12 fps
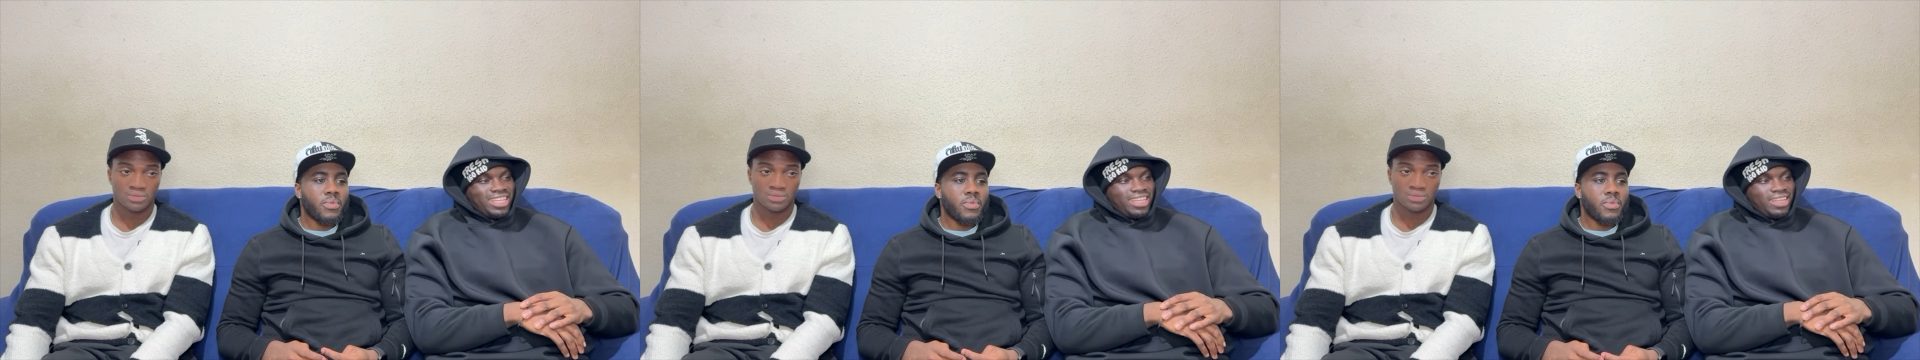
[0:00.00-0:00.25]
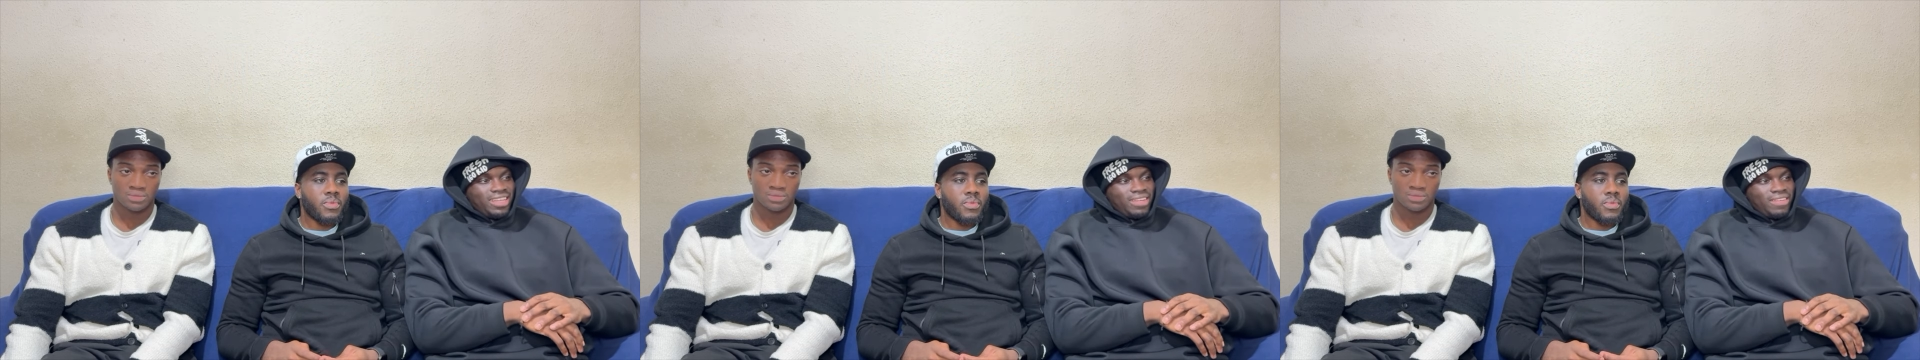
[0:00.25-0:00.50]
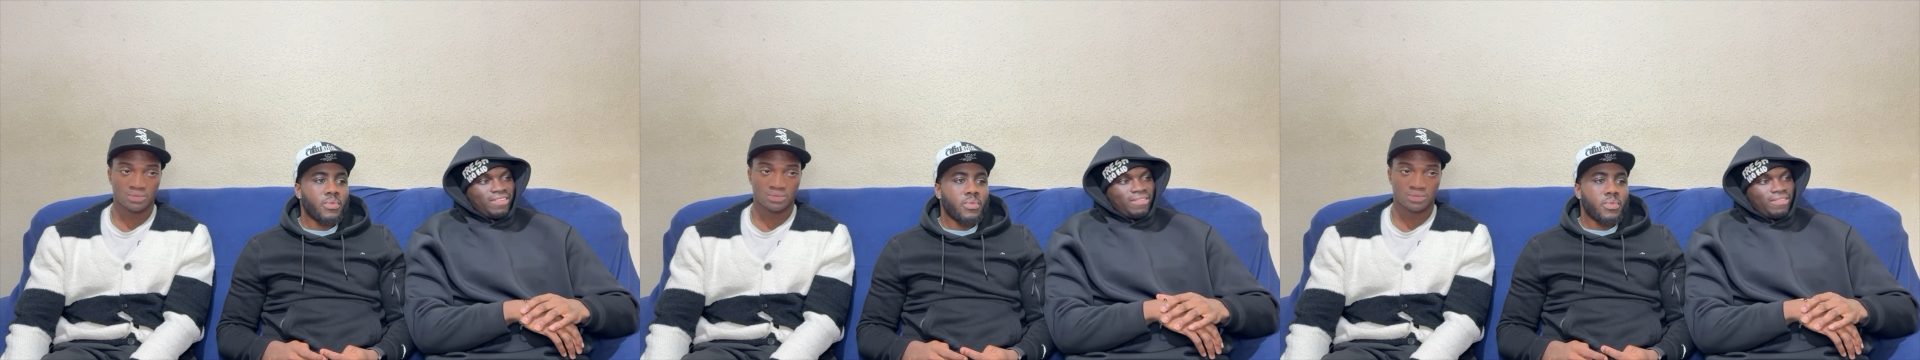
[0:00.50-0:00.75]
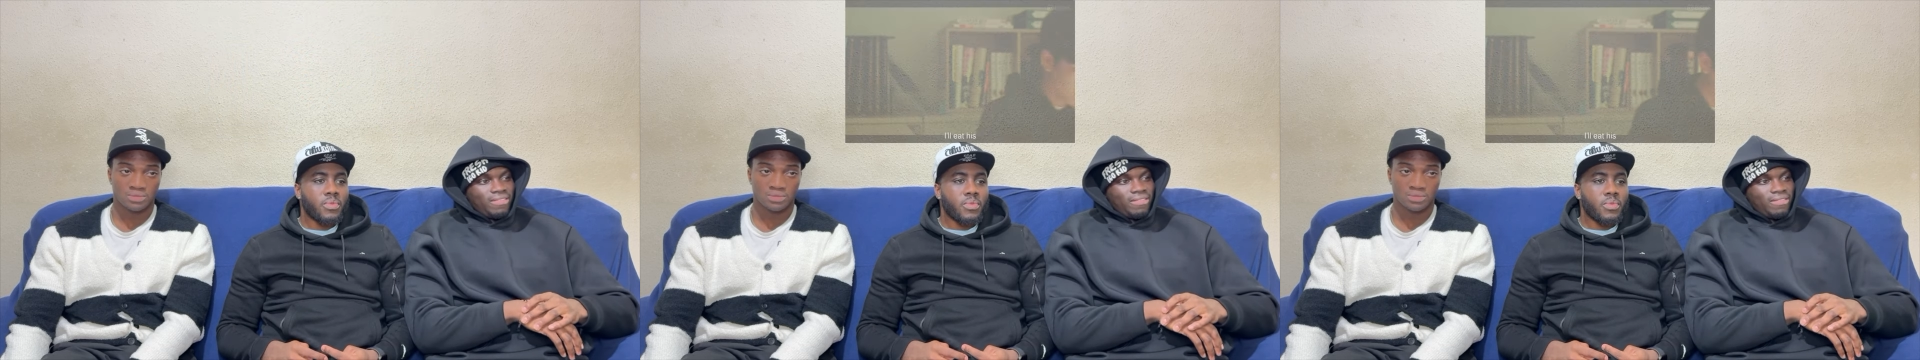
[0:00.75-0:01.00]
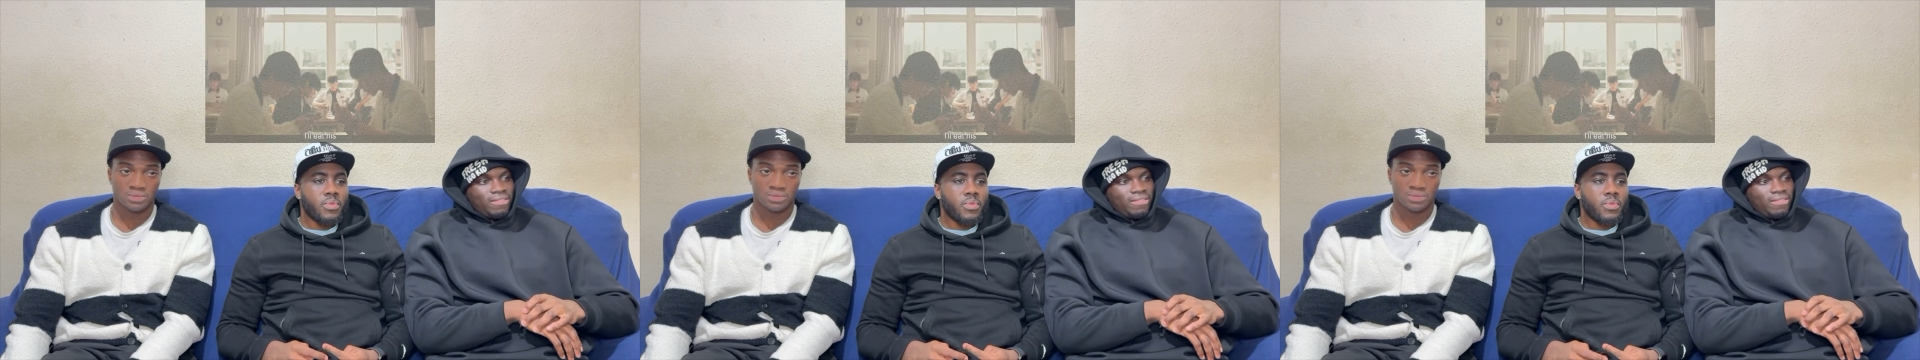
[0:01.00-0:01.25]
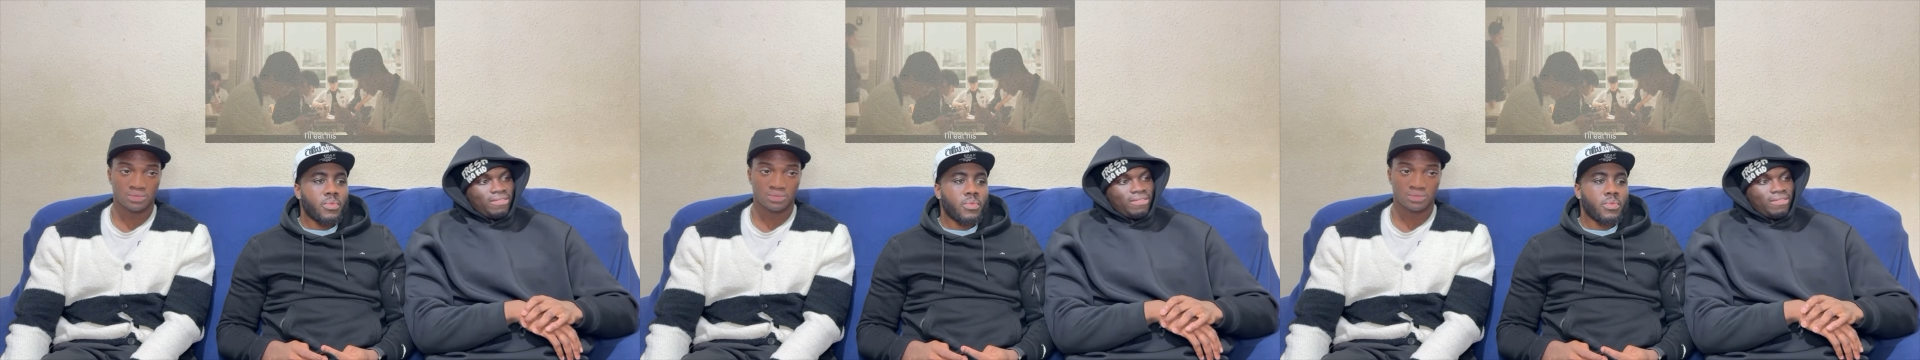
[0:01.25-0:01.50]

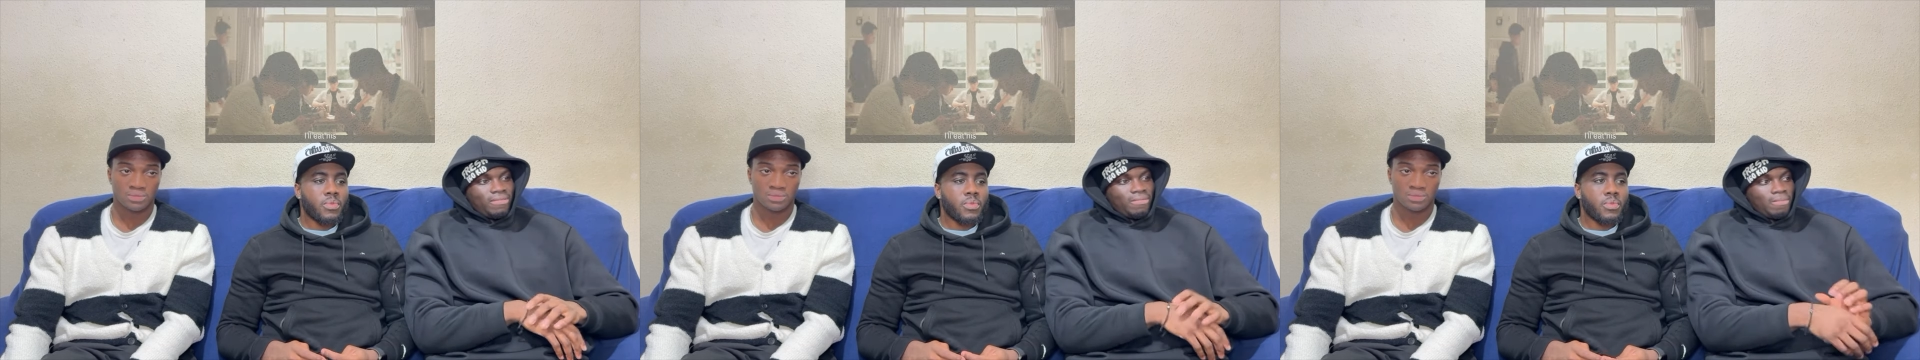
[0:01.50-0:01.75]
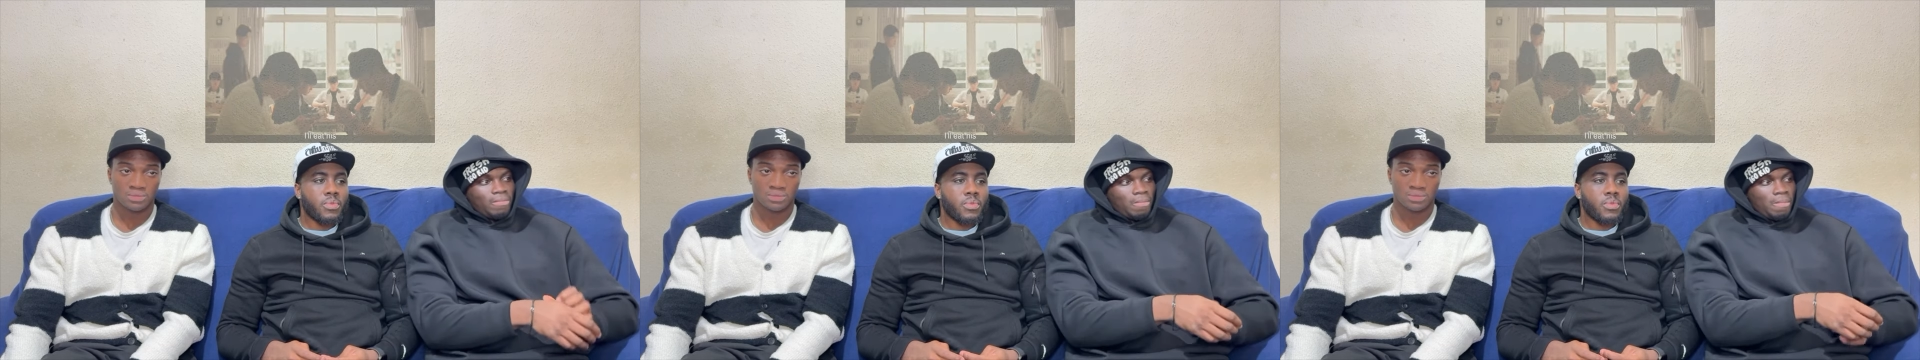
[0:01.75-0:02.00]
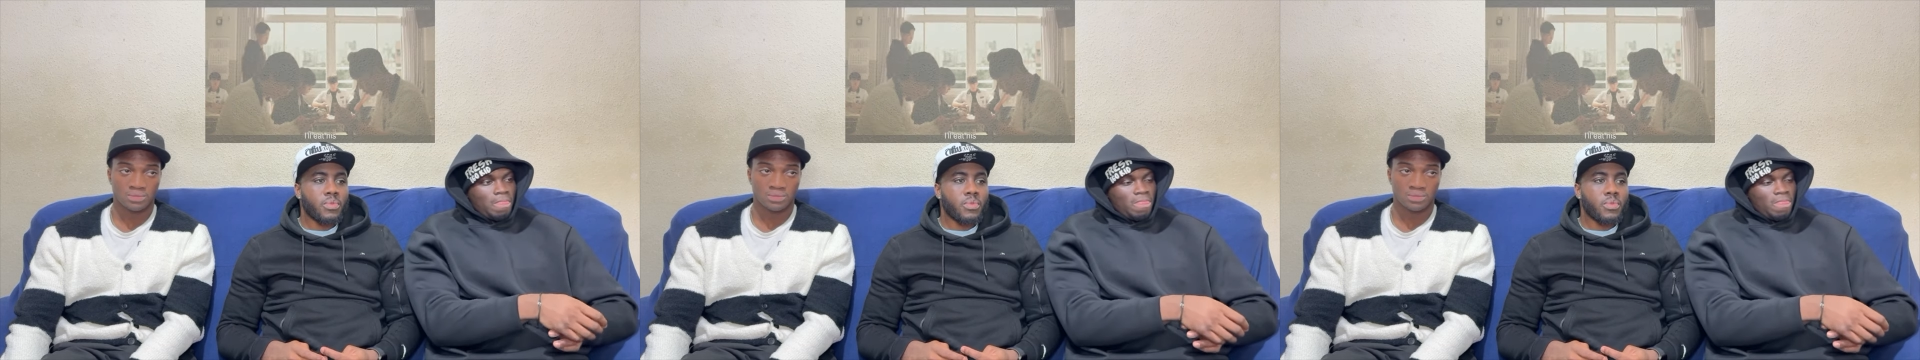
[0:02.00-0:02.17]
Nobody speaks.